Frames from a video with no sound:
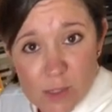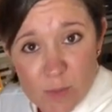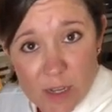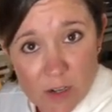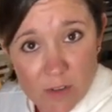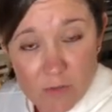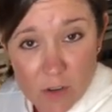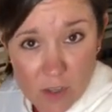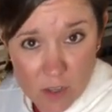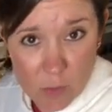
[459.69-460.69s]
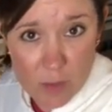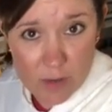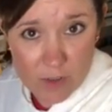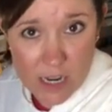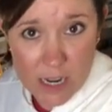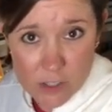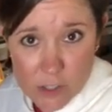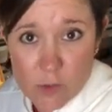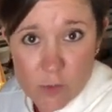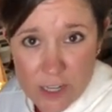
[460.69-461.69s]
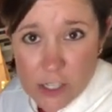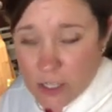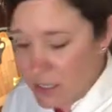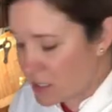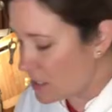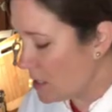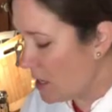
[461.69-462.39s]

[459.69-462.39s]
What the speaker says: butter for a little bit of an extra richness.